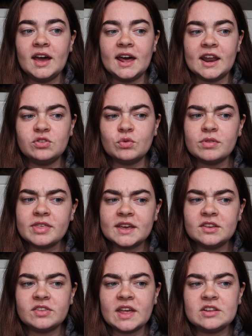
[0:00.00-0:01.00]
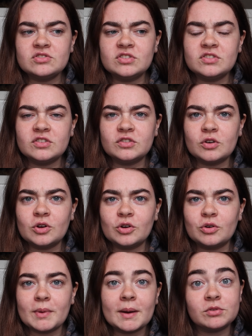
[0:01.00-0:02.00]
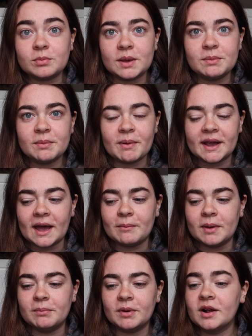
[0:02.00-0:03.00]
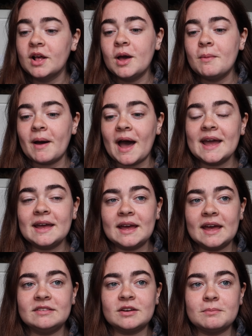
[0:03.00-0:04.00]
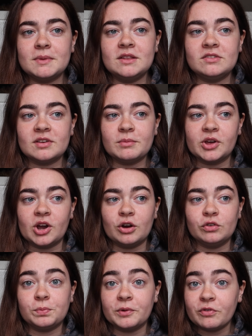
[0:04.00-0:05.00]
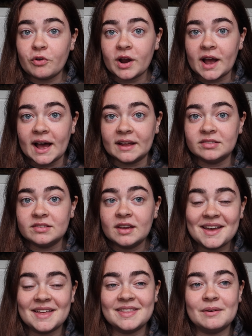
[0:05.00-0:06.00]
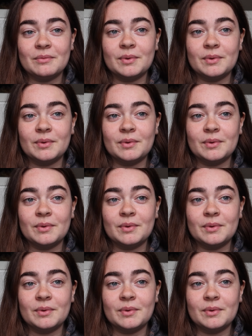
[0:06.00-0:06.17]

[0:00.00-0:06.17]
And I don't think it's the entrance that's on Google Maps. It might be, but I can't remember. But I ended up meeting some of the girls beforehand, and then